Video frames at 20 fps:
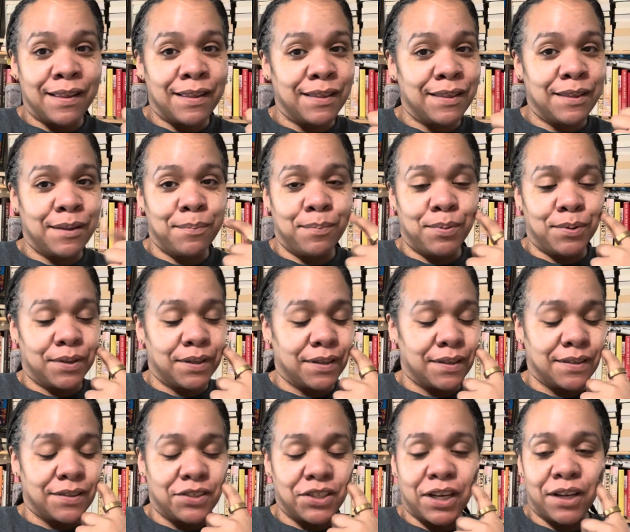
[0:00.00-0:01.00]
the
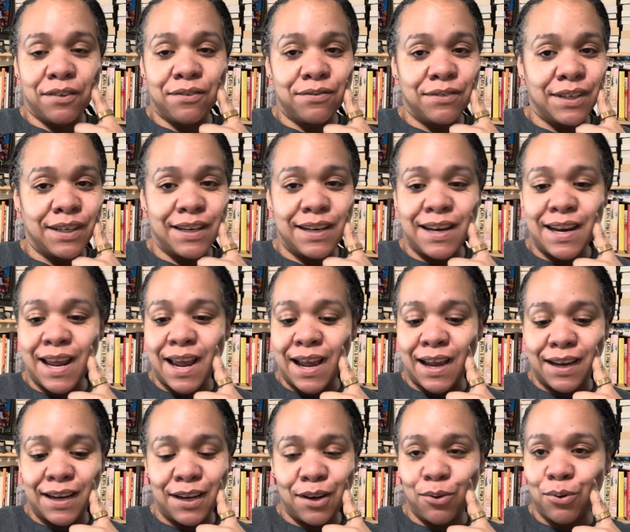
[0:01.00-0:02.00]
bookshelf did
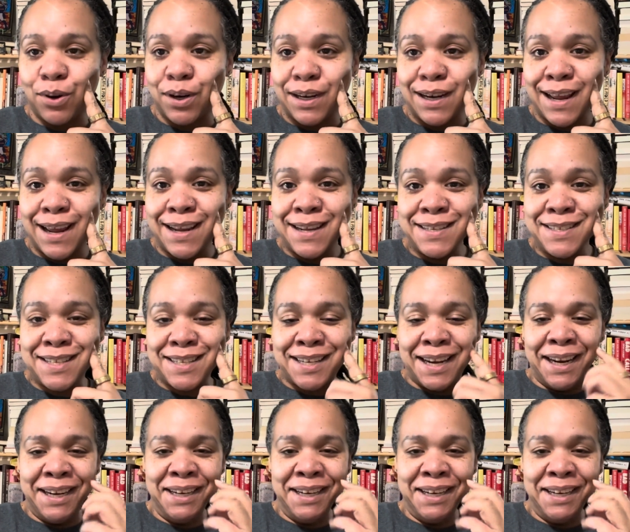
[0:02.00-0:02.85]
not get organized.